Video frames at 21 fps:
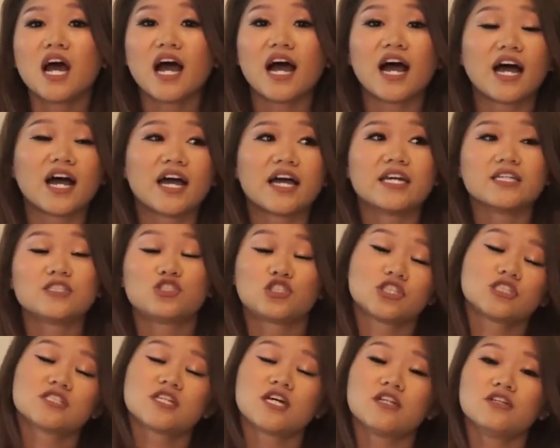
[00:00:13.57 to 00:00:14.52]
I
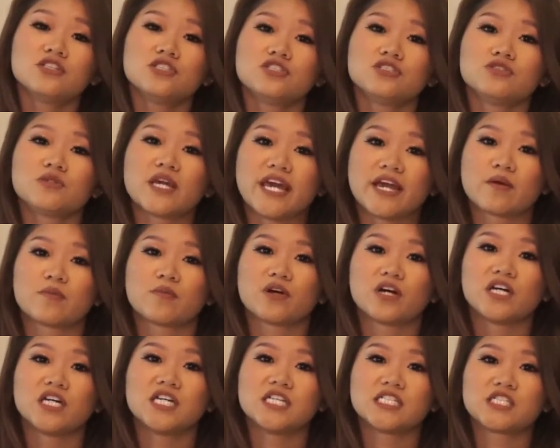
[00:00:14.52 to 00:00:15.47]
just got a new
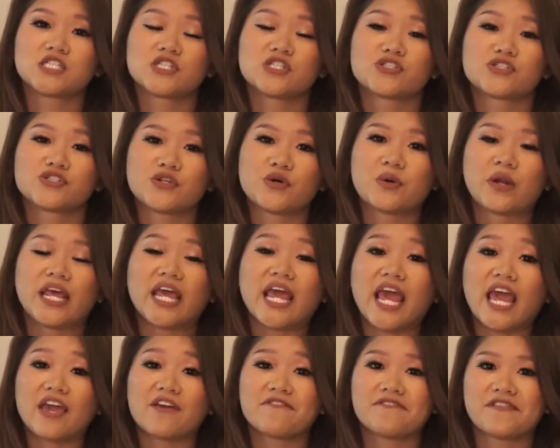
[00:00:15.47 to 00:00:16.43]
camera. It's the Sony
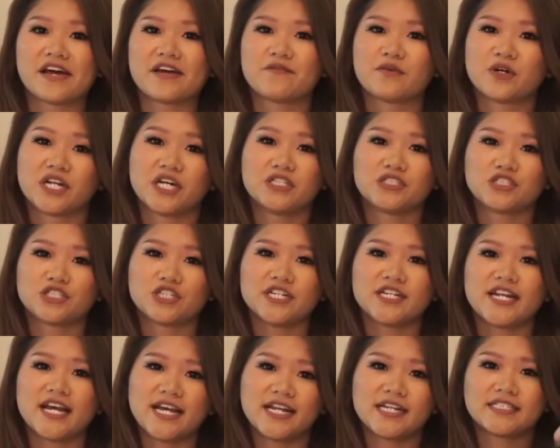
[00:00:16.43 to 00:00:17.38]
a5100
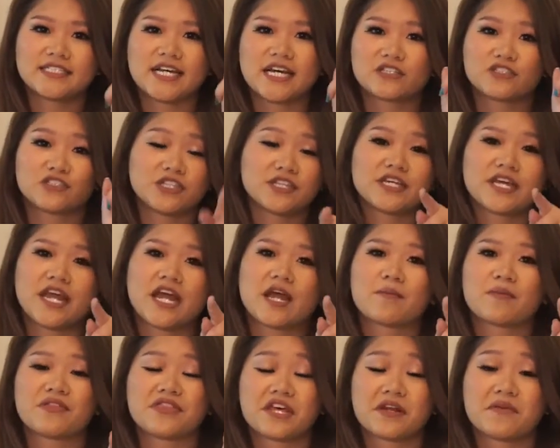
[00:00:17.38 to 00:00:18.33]
and it's actually the
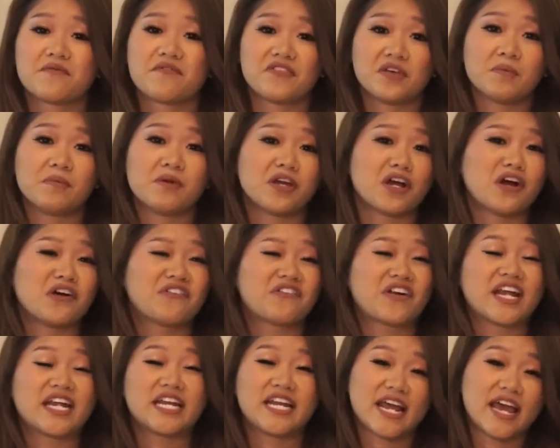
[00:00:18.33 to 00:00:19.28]
camera that I'm filming on
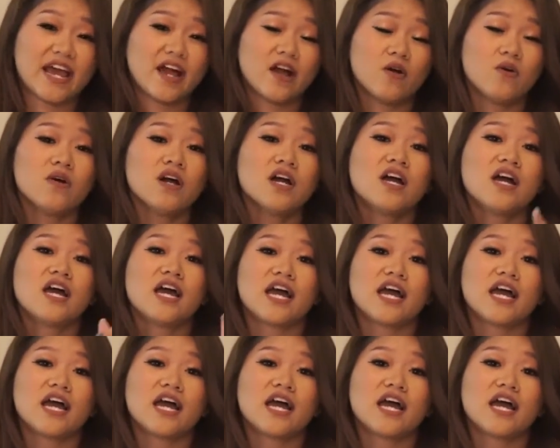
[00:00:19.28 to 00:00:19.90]
right now.